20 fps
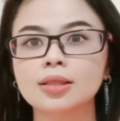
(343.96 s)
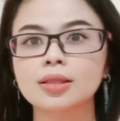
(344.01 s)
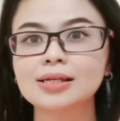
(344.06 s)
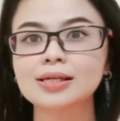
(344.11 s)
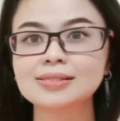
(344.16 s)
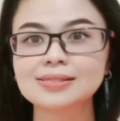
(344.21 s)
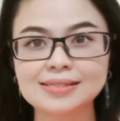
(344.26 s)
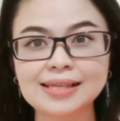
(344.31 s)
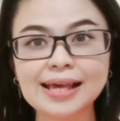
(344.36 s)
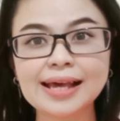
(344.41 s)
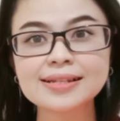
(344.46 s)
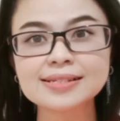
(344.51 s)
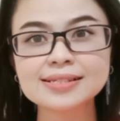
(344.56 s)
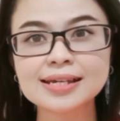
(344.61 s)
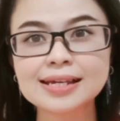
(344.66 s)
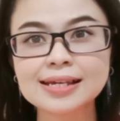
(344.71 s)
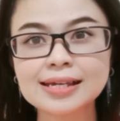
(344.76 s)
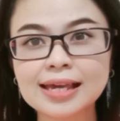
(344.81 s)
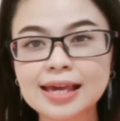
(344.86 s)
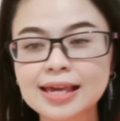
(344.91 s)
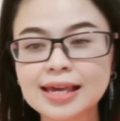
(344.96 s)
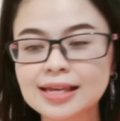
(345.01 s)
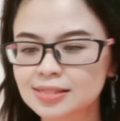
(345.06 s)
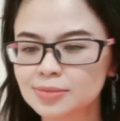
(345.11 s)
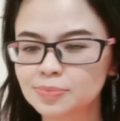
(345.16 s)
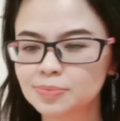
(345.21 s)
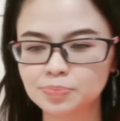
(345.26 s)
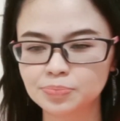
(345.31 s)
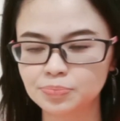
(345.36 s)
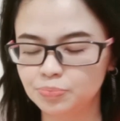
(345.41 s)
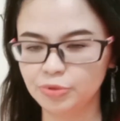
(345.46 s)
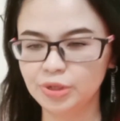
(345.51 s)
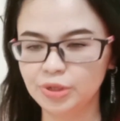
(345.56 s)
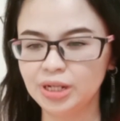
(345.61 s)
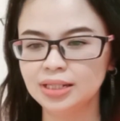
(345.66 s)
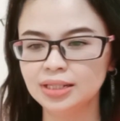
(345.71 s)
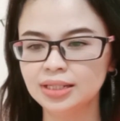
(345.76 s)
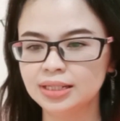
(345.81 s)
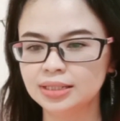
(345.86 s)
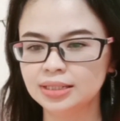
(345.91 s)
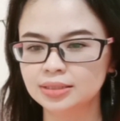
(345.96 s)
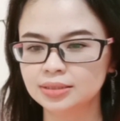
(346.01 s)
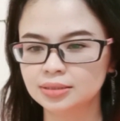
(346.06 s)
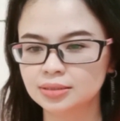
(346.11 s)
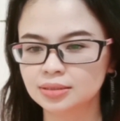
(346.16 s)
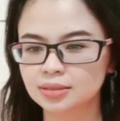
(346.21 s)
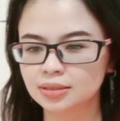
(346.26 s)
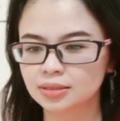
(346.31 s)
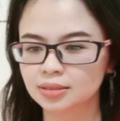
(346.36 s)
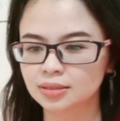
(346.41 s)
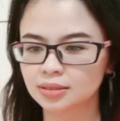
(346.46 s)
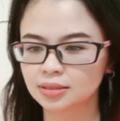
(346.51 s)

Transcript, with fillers: The setting is brilliant.